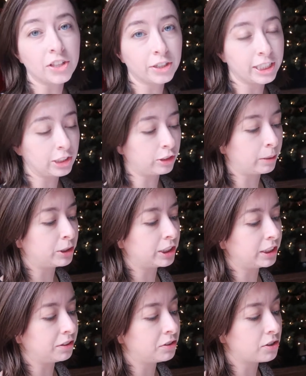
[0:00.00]
Other
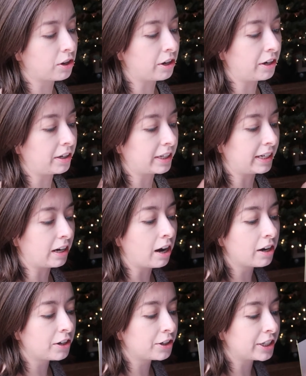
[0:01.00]
interruptions are getting
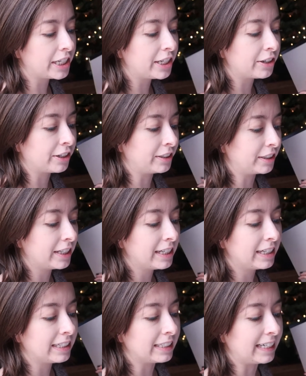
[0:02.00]
hungry or
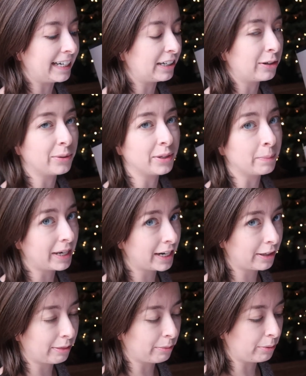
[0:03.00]
needing to go to the
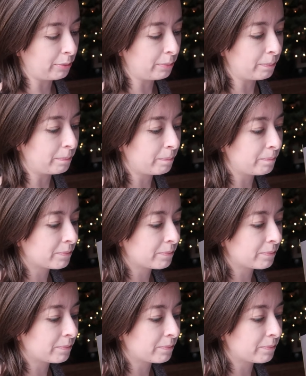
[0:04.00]
bathroom,